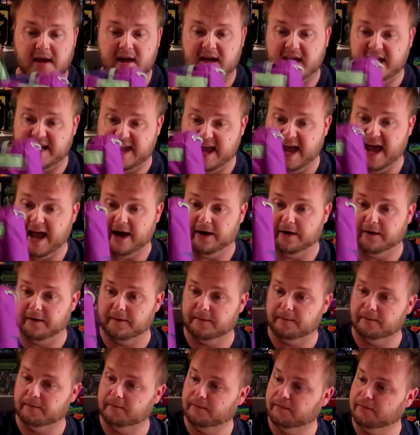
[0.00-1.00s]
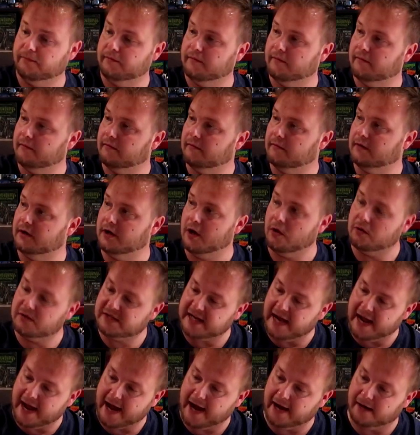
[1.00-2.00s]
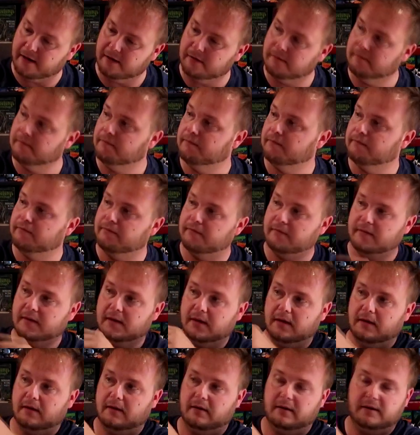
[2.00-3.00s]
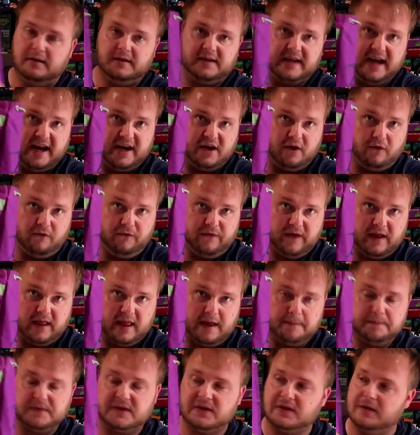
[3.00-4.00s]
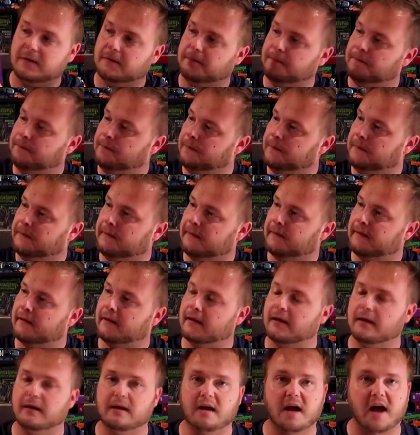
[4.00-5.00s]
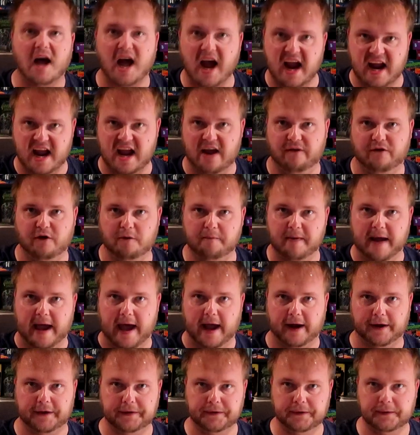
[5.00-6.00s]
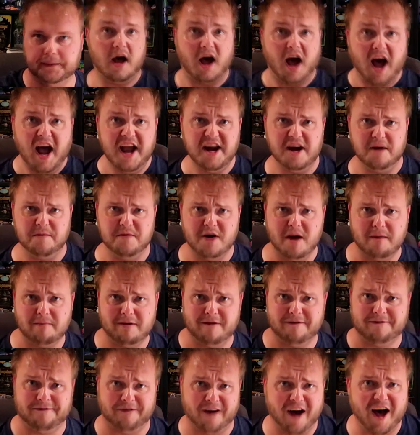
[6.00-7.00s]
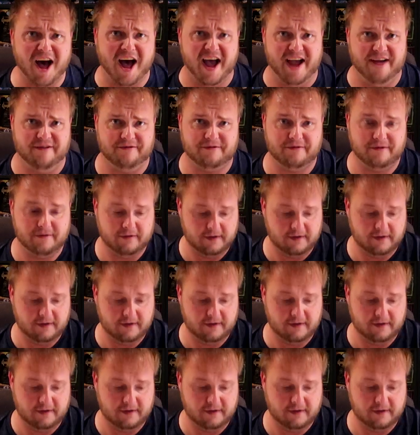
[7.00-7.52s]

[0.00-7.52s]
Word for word: Again, no tag, Daniel Phillips, I have your bag. Item number five.